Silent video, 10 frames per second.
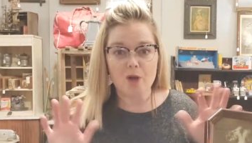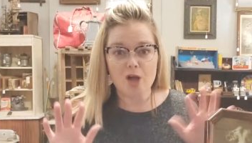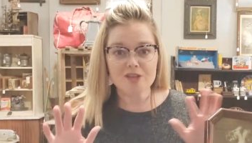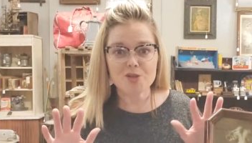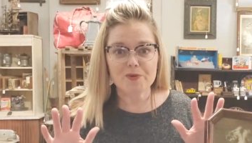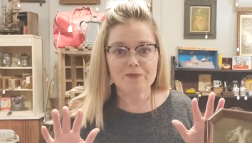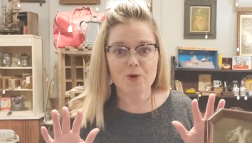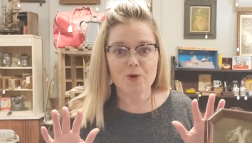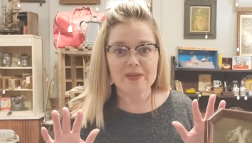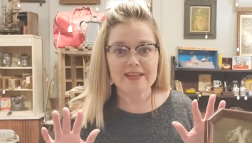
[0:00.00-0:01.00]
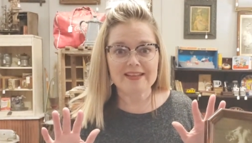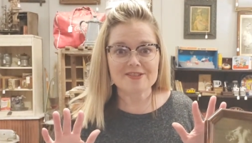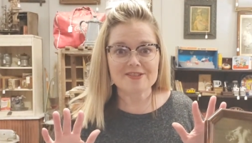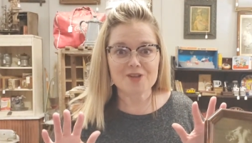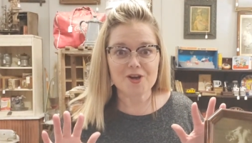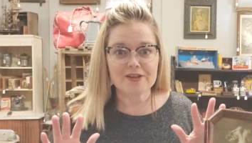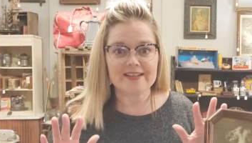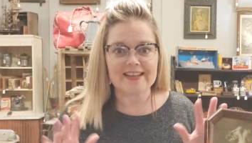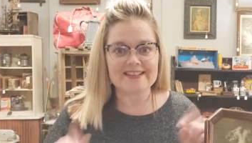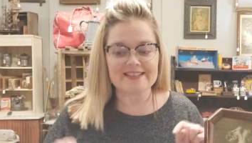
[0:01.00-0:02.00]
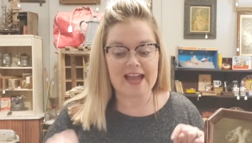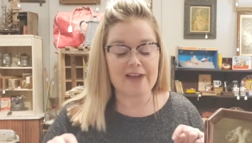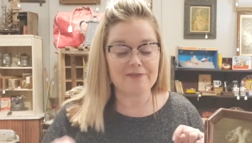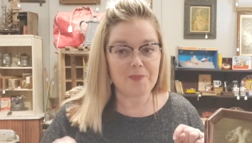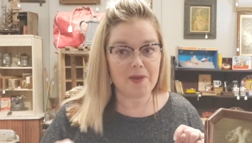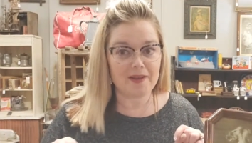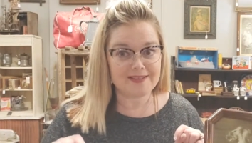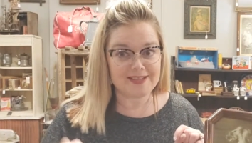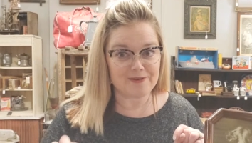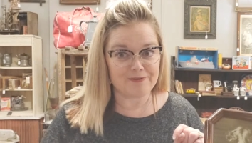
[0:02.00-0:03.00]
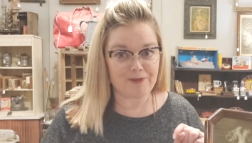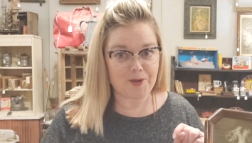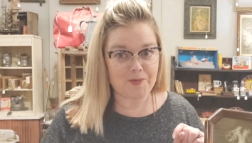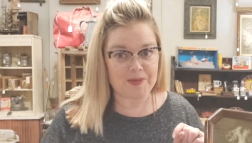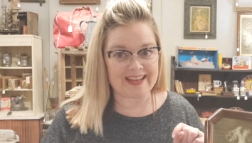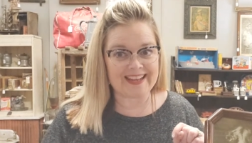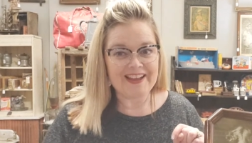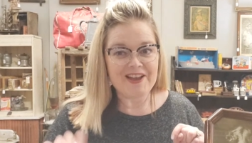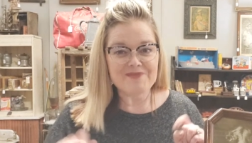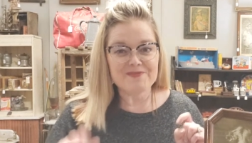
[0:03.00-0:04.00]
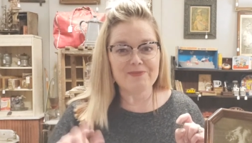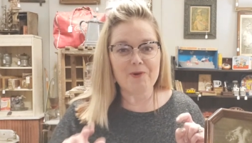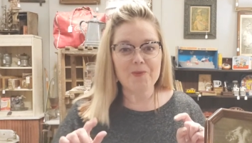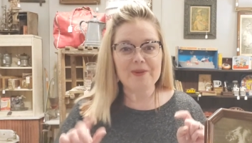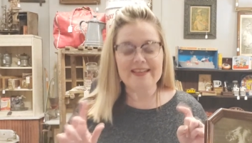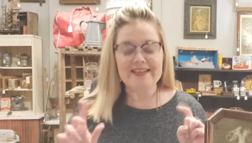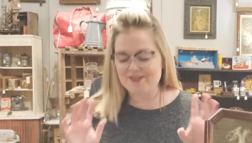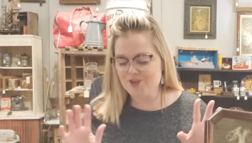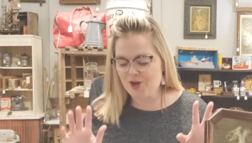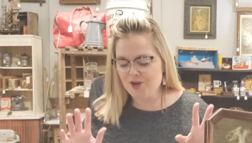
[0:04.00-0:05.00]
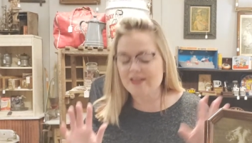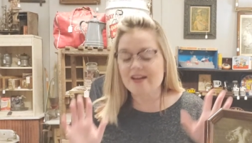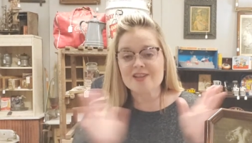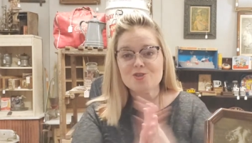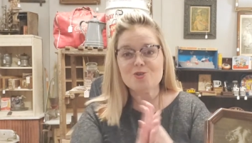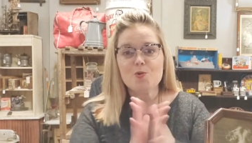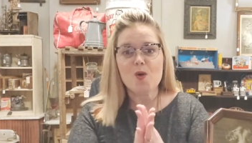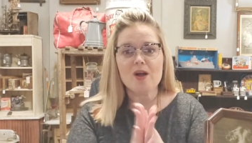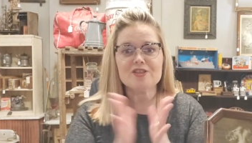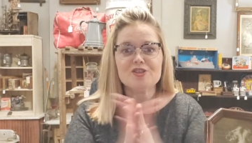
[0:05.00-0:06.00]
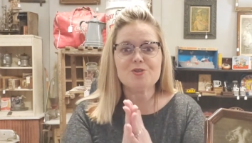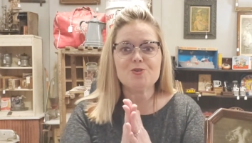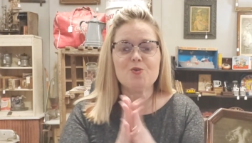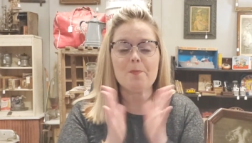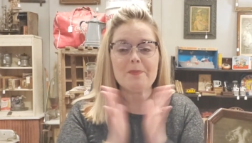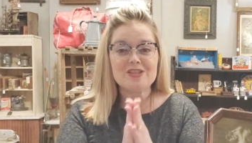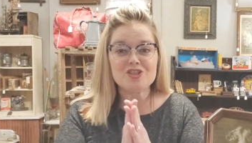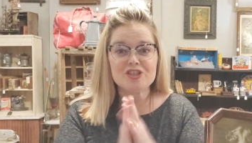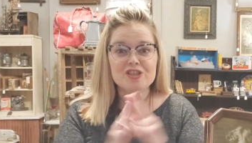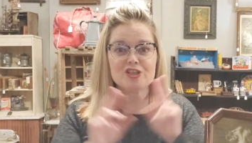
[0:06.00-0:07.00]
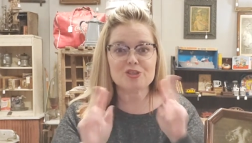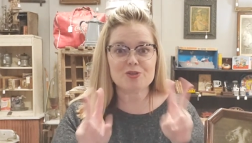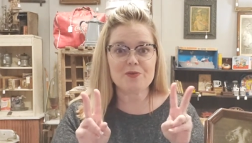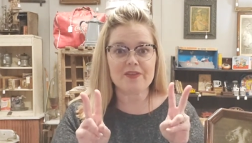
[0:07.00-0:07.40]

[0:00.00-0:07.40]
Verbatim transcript: Also, before we get started, yes, I have the mugs here in front of me. Before we get started, I do want to mention two